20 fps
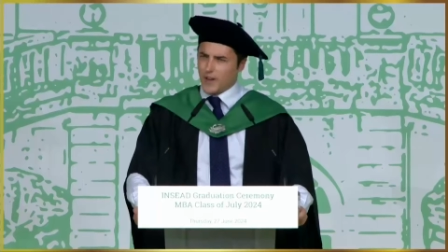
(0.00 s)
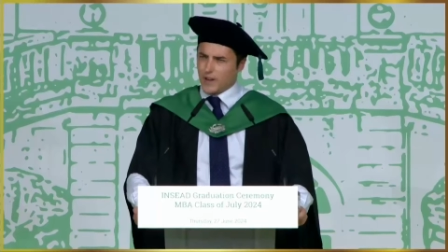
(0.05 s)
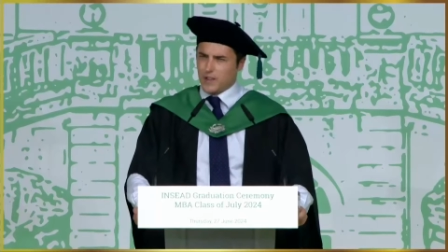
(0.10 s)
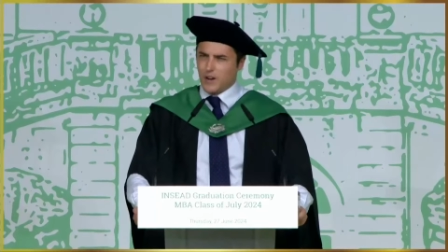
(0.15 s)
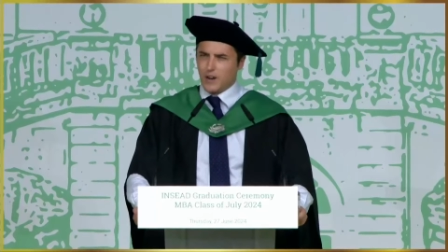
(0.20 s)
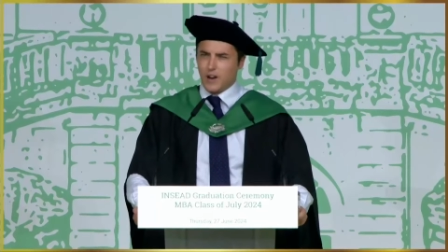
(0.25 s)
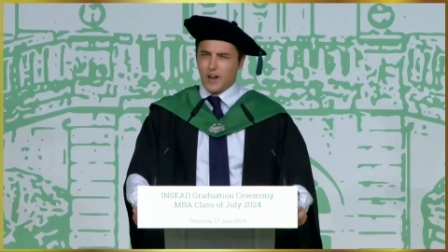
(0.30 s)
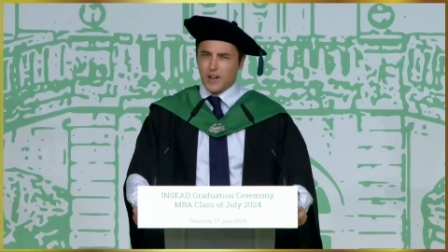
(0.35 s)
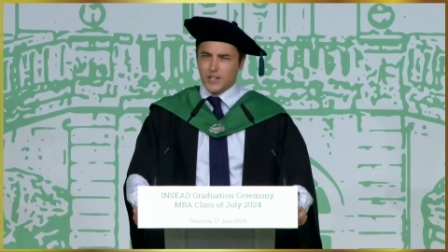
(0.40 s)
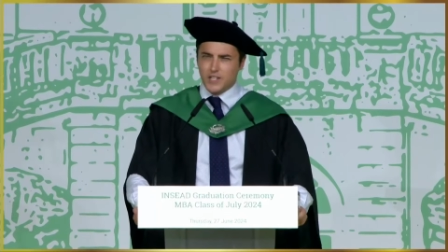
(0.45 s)
of the
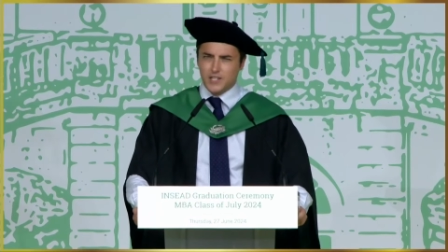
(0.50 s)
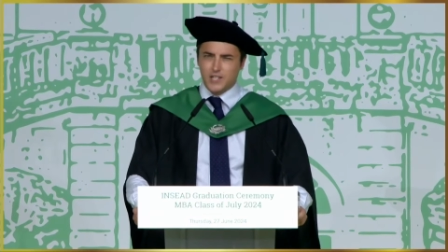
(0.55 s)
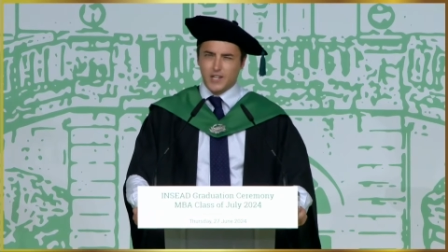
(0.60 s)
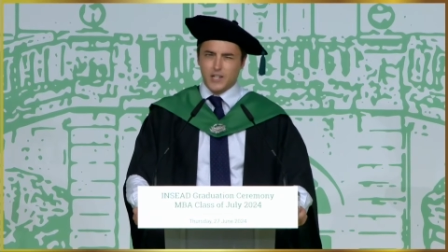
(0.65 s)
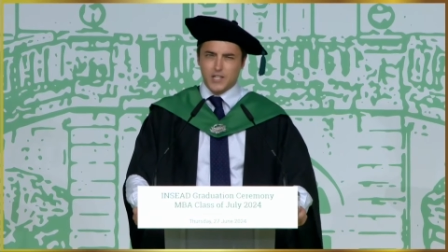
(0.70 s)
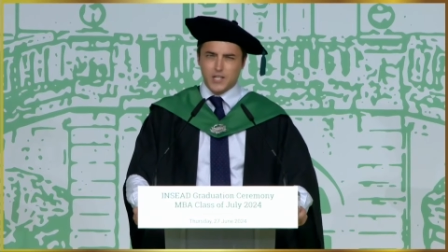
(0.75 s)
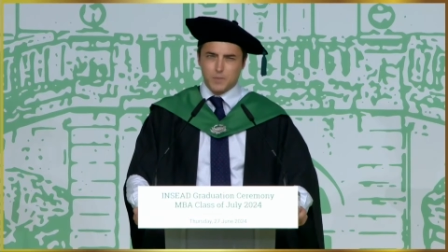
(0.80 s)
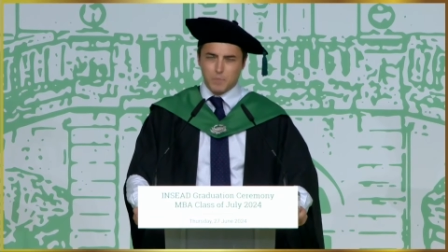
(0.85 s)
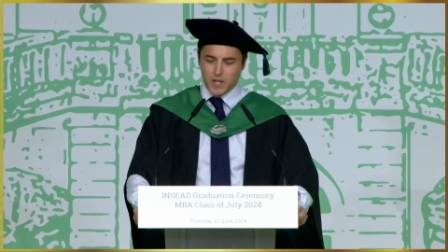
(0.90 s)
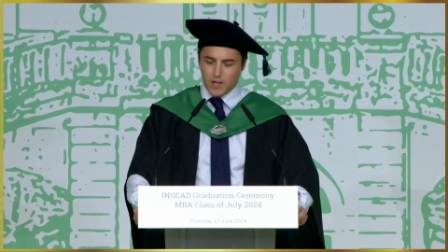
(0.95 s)
last
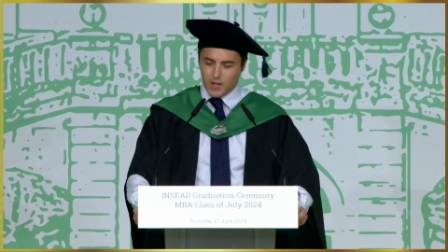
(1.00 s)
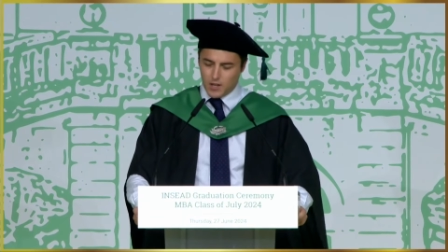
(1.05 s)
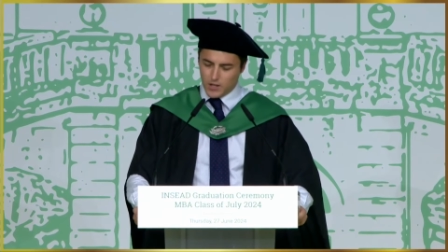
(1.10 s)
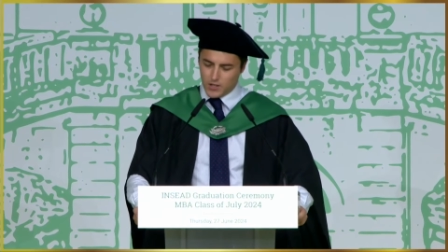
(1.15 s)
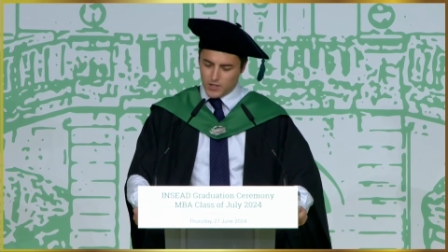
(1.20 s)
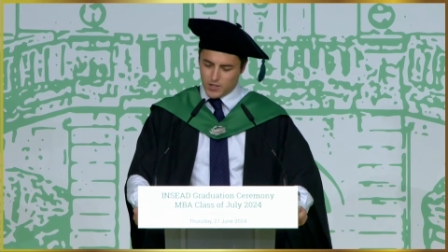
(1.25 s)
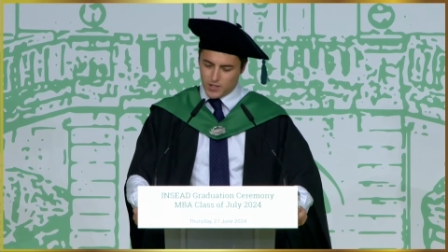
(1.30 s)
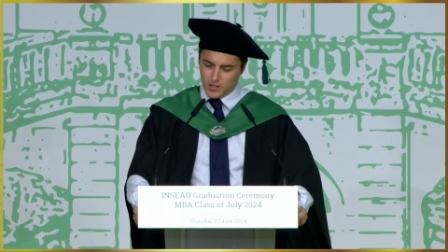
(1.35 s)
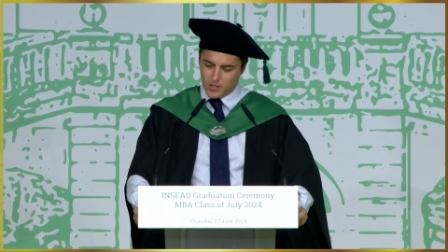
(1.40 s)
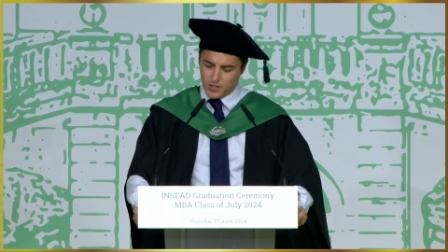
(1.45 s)
six
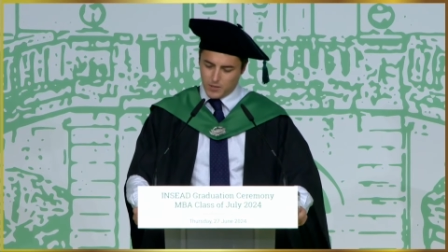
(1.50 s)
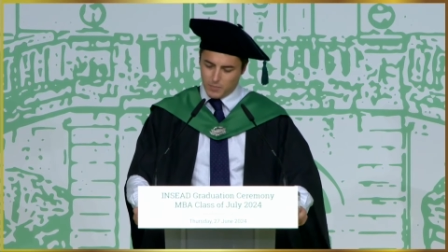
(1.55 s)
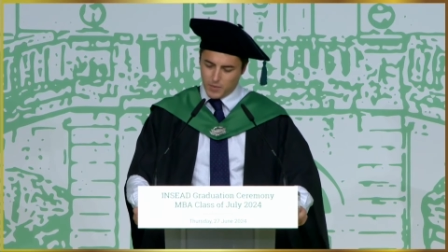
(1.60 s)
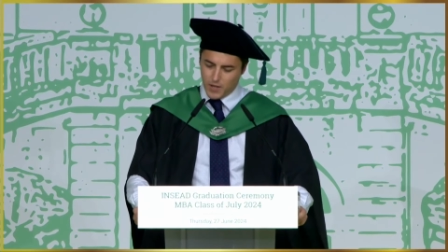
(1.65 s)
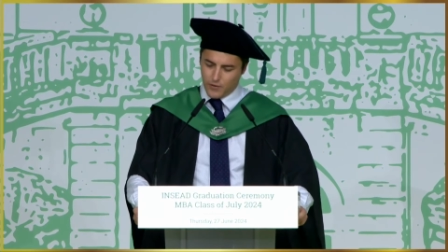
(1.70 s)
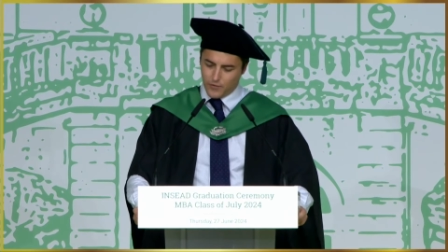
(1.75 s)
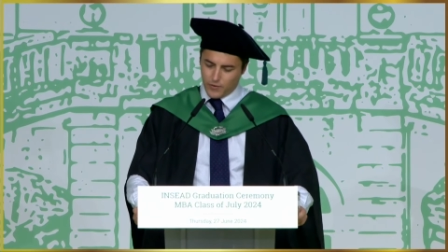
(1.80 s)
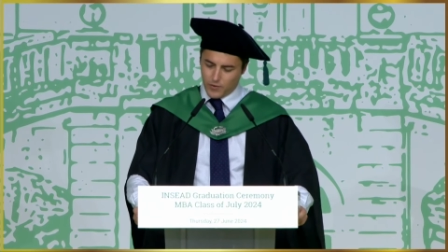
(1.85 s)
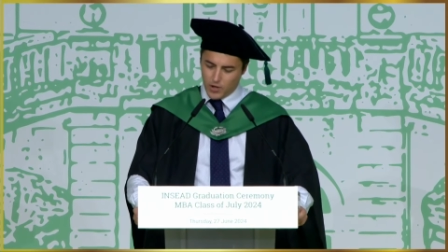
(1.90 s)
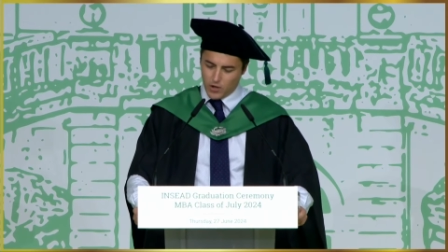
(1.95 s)
speakers to be
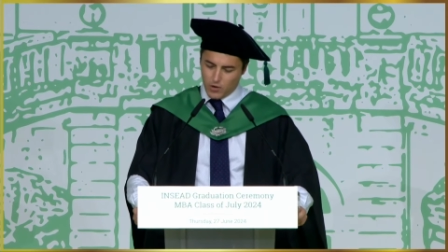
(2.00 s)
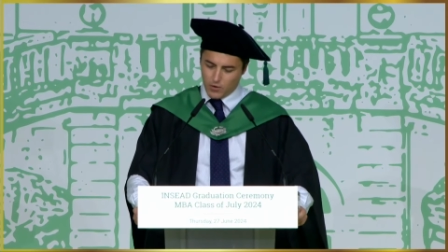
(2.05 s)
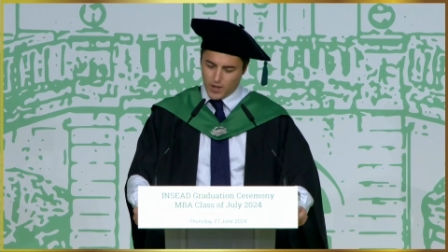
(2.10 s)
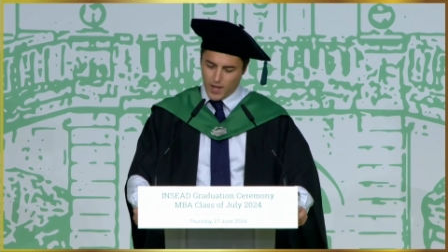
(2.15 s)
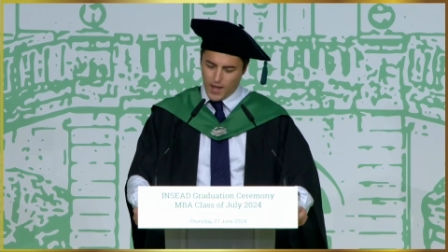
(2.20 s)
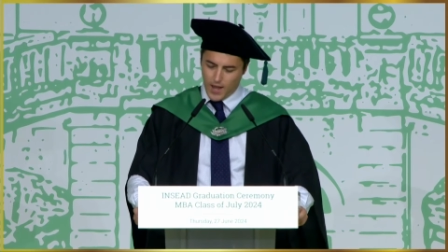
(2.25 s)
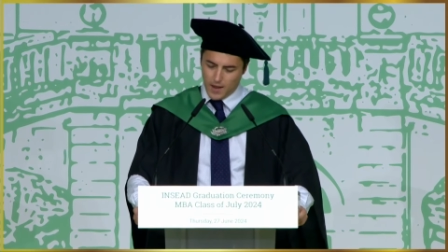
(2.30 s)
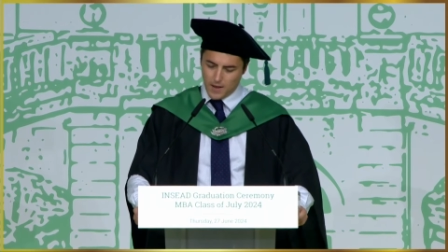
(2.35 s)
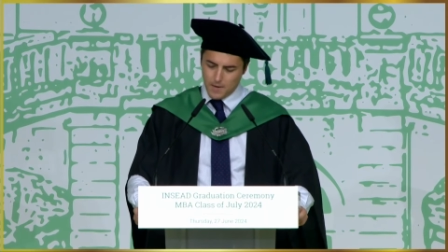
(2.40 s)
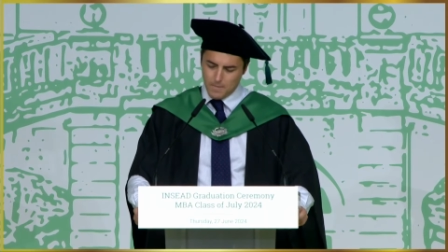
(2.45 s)
from the
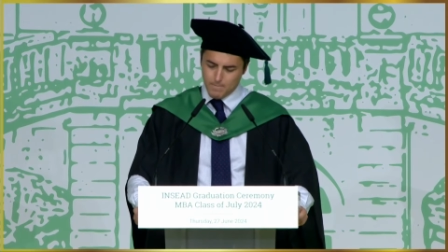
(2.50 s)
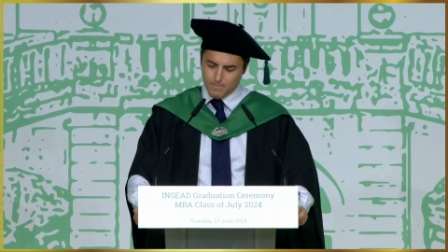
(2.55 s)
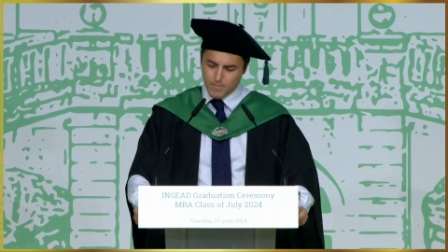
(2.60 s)
UK.